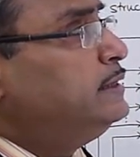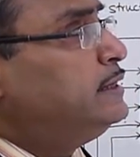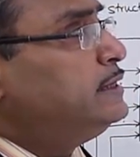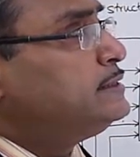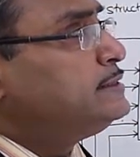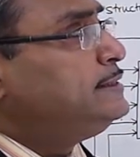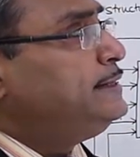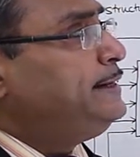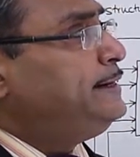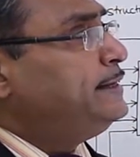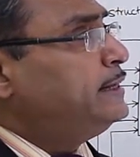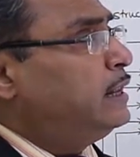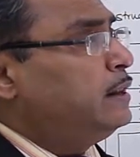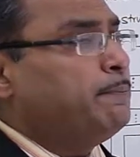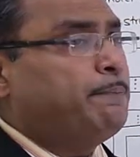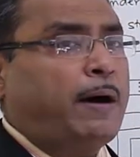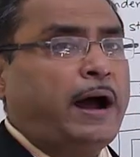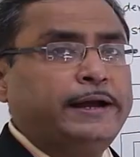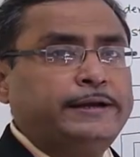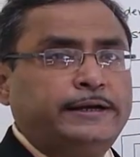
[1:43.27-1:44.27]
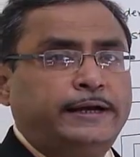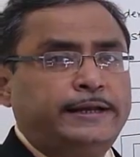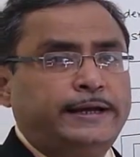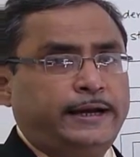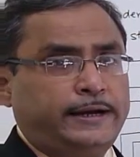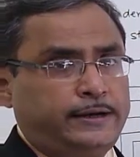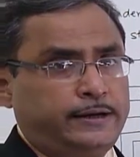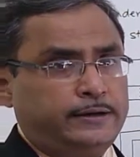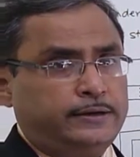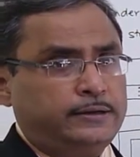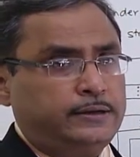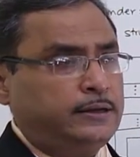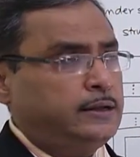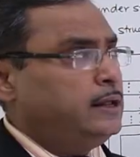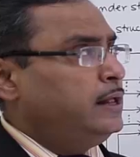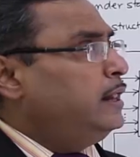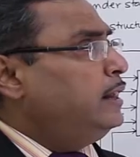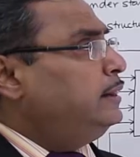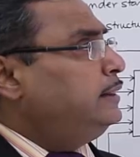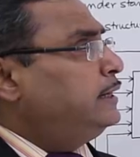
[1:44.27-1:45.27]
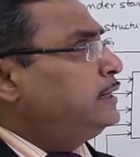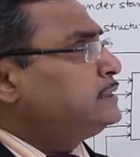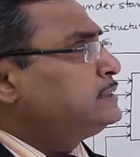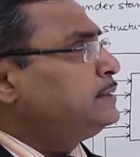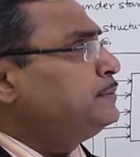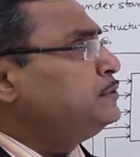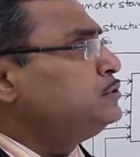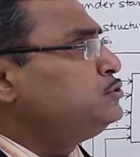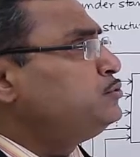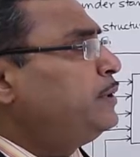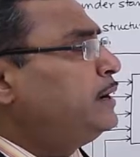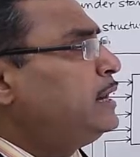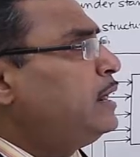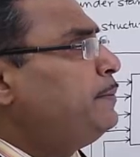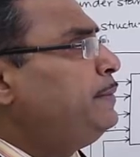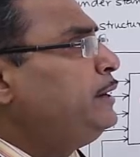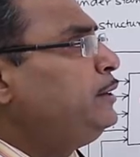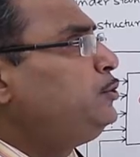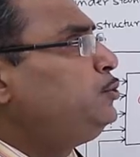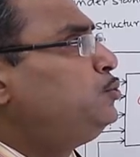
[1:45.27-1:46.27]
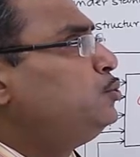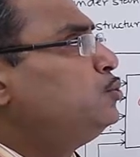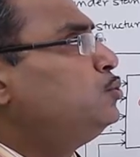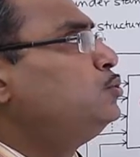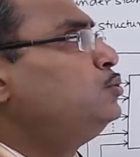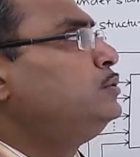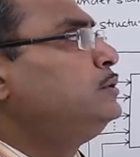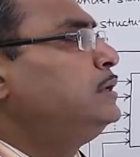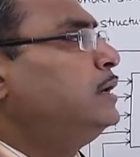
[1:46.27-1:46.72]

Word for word: uh, serial binary adder. Let us suppose we are having two